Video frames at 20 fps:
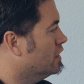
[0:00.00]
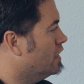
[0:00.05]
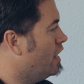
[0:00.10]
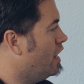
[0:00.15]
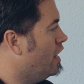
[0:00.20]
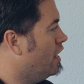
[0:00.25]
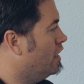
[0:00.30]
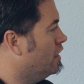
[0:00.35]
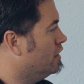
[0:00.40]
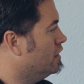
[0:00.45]

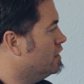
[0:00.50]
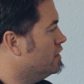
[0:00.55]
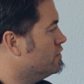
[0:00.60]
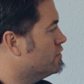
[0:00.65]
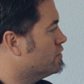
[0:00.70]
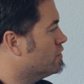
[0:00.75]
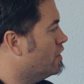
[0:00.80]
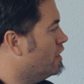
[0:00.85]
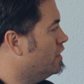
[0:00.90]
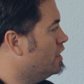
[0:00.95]
and
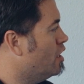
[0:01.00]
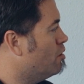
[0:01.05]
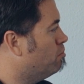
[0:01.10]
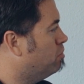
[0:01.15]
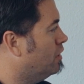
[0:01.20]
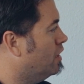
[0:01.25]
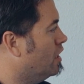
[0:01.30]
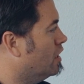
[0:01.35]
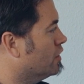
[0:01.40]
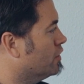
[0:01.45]
inside
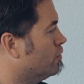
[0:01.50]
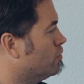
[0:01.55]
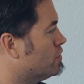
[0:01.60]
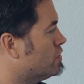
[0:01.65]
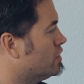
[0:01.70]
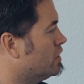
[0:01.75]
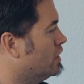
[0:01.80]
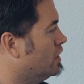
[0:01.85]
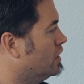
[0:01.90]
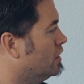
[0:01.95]
that plug you'll
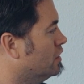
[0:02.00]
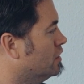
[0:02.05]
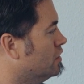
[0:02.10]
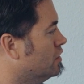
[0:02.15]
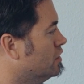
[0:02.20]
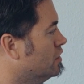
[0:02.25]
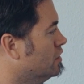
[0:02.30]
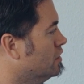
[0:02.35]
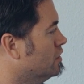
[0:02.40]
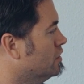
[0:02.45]
see
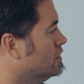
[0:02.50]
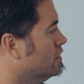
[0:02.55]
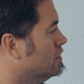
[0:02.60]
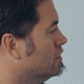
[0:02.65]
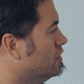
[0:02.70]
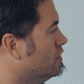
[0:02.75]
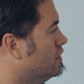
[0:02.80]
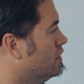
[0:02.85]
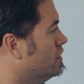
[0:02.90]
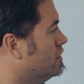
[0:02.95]

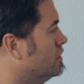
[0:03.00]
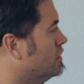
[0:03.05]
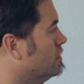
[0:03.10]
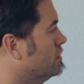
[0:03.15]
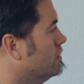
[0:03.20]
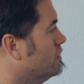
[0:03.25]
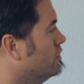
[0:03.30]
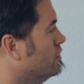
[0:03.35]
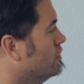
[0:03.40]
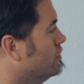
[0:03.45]

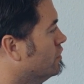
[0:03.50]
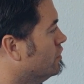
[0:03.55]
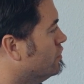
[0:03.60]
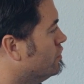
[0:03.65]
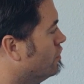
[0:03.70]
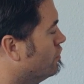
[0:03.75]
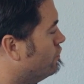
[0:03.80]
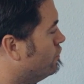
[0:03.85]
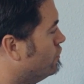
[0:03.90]
the